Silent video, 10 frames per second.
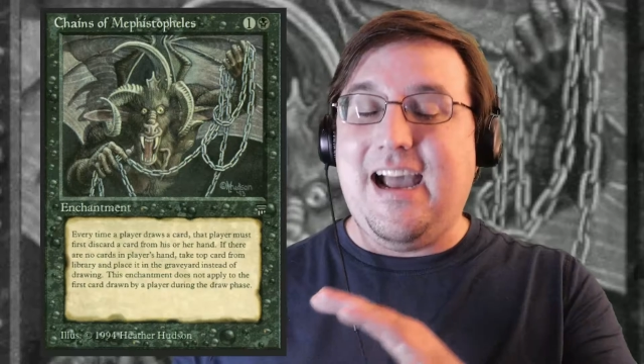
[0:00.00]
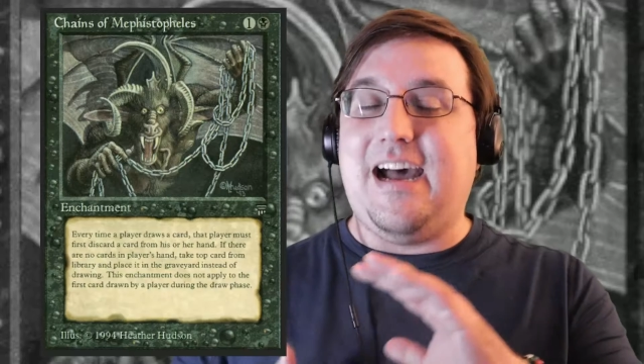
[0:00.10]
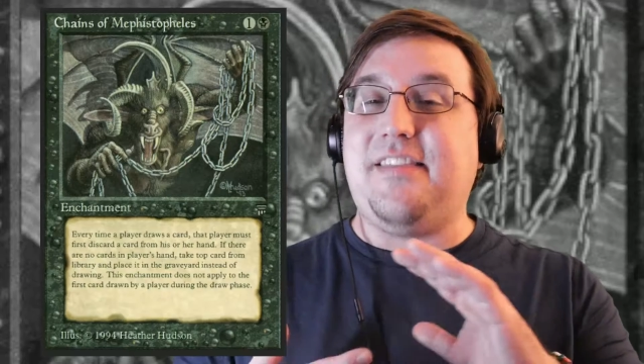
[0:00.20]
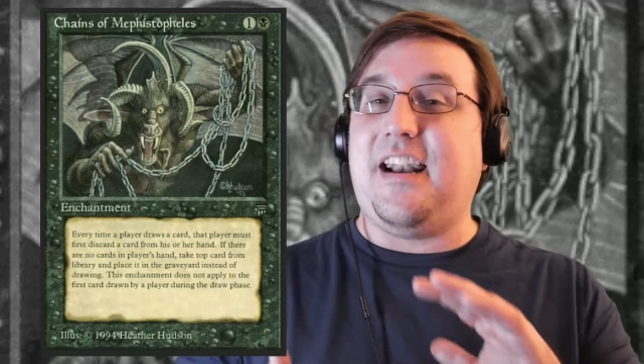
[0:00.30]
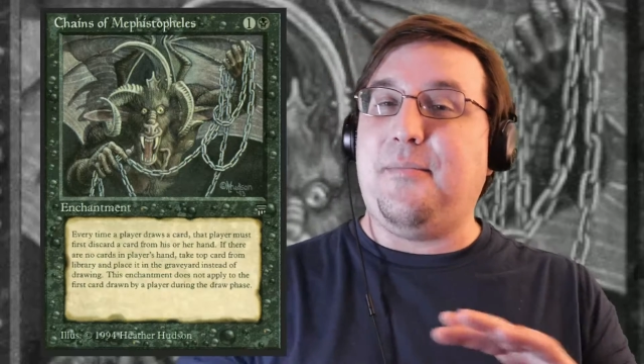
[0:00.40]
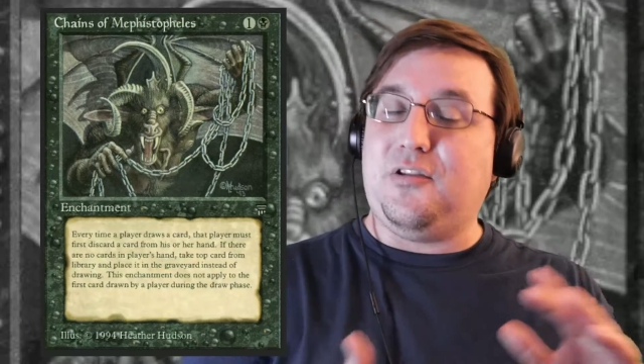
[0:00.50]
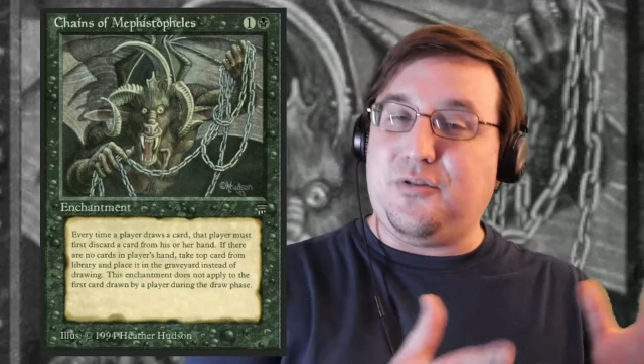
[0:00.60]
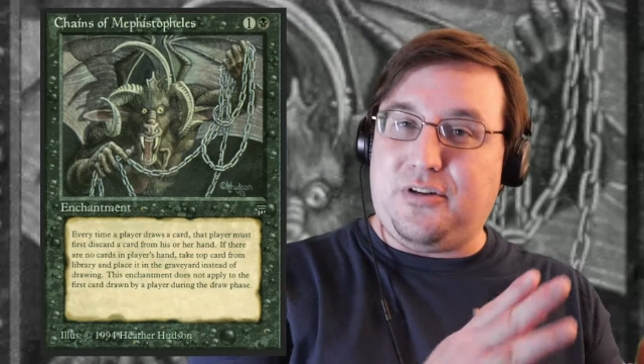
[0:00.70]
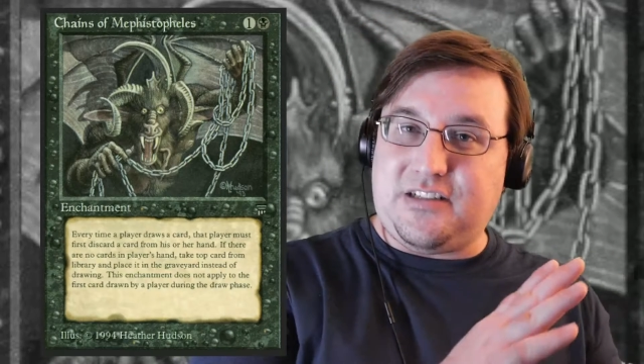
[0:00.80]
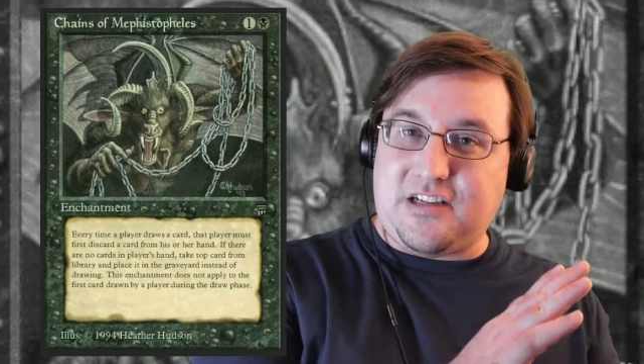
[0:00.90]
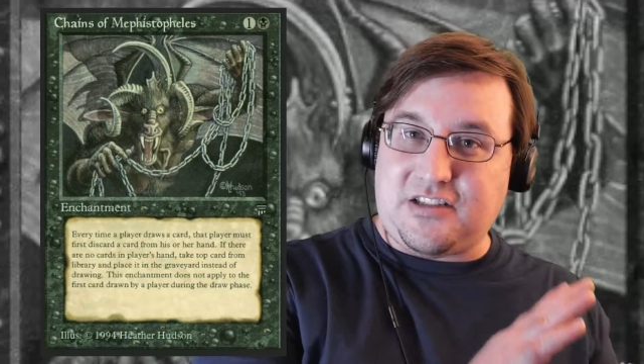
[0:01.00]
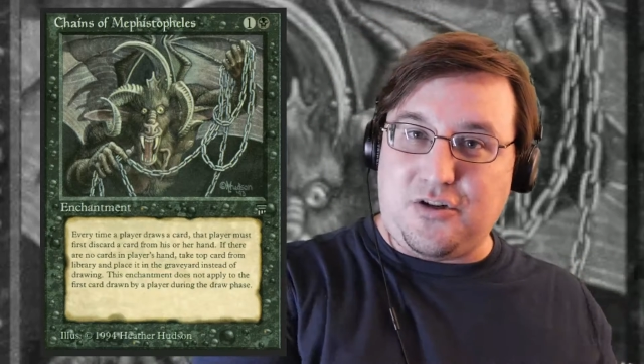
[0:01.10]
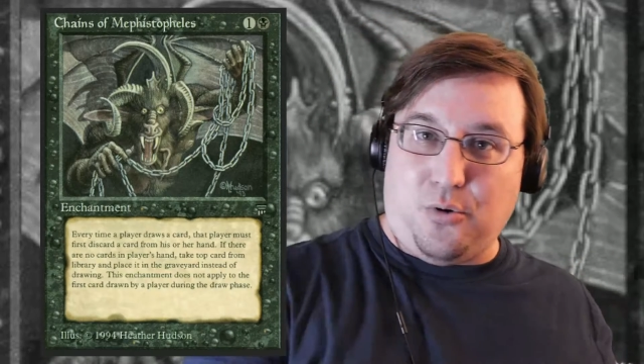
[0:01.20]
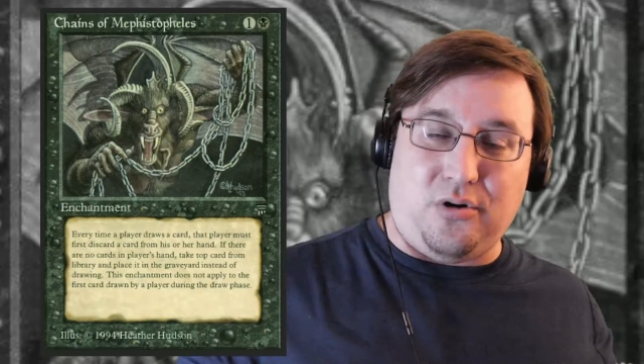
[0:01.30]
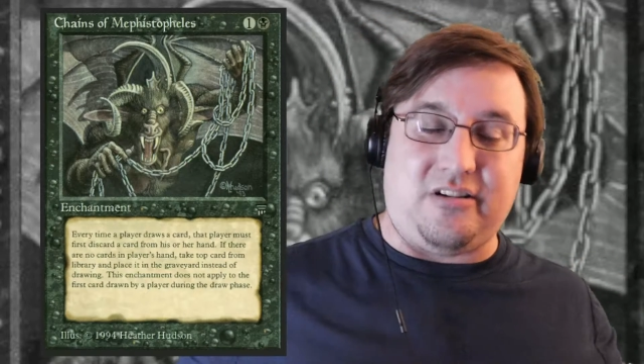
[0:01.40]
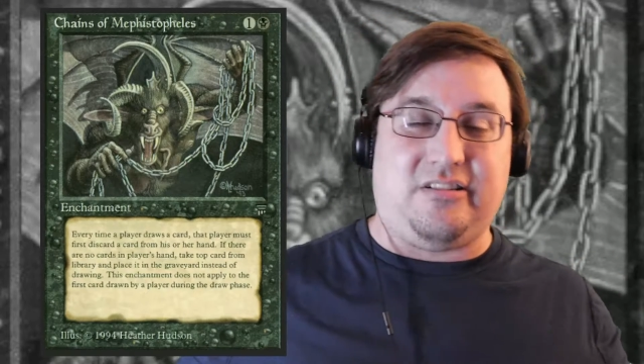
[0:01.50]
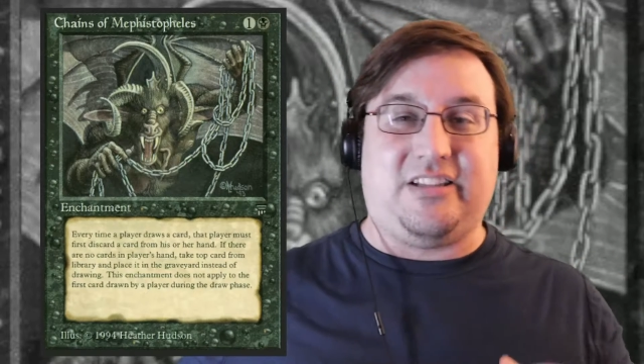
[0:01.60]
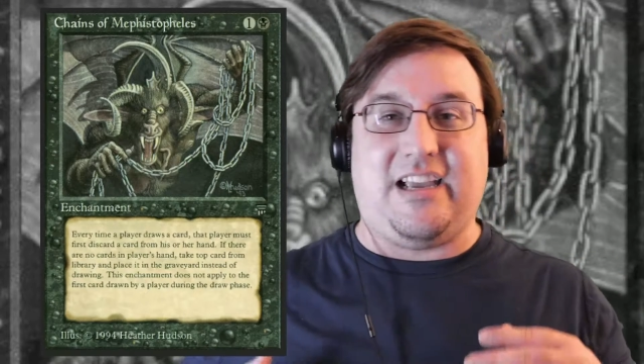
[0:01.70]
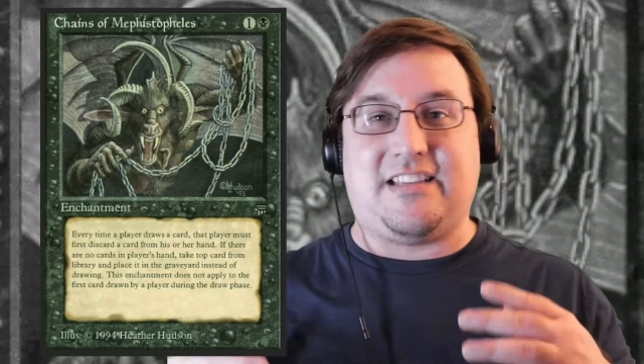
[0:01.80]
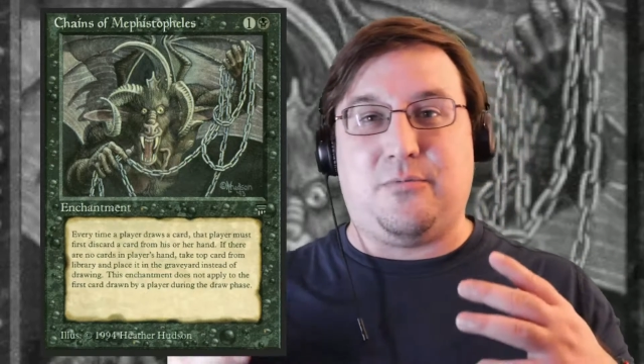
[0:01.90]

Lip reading: and then I'm also going to discuss the Oracle text,